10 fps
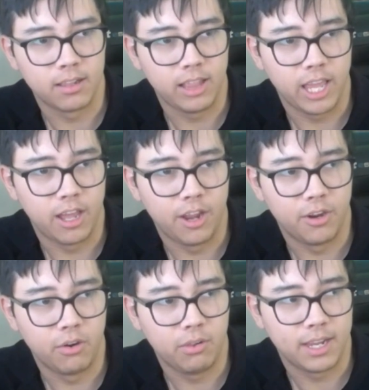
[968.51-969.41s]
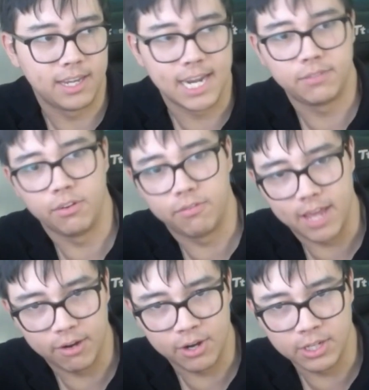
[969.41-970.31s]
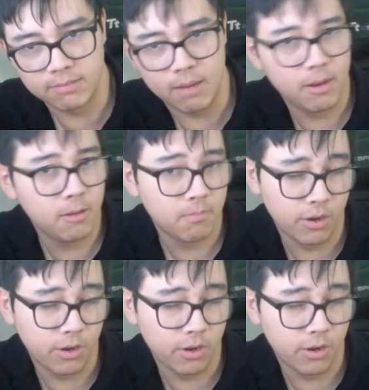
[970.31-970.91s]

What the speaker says: like, I don't know, like Nashville Fairgrounds maybe.